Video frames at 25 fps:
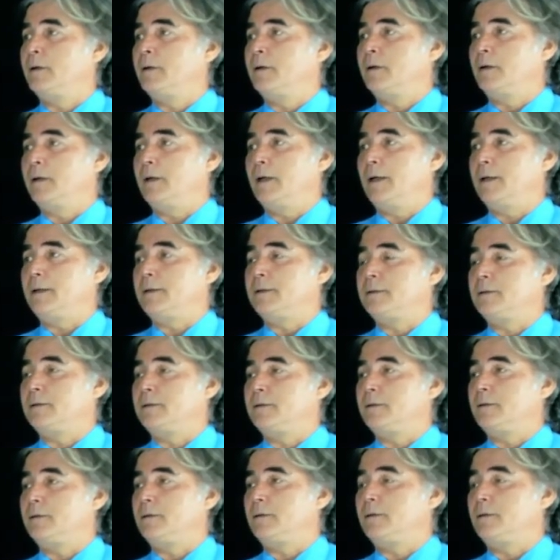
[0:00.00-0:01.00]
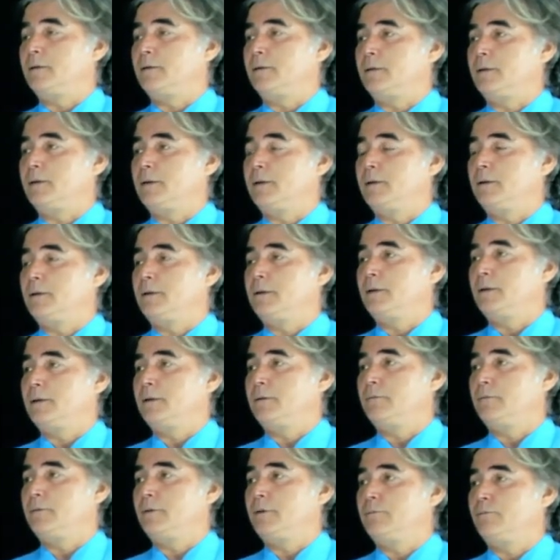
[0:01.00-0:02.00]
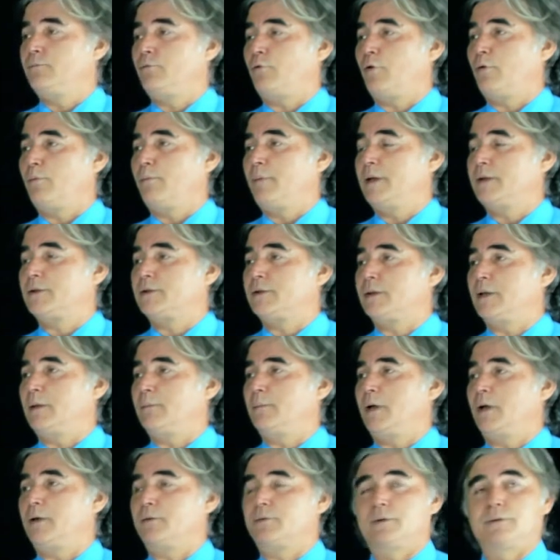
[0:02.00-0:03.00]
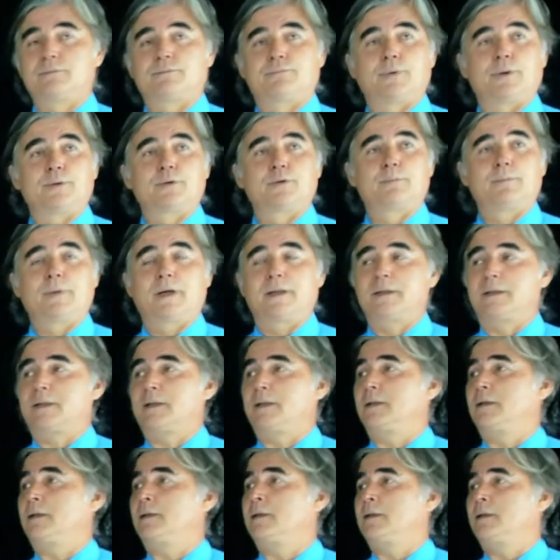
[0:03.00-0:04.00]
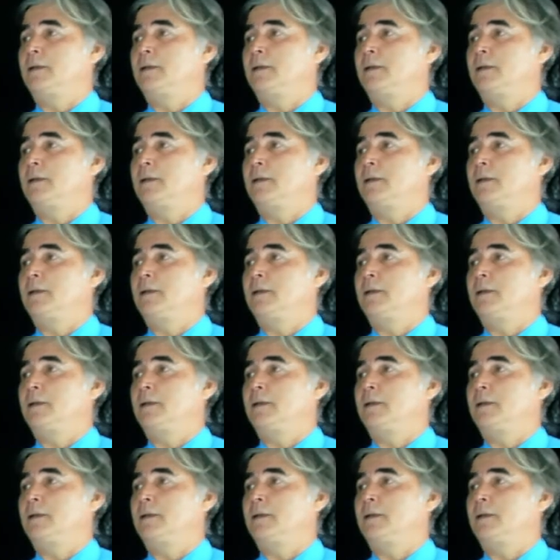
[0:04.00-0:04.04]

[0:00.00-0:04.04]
and give information about the fundamental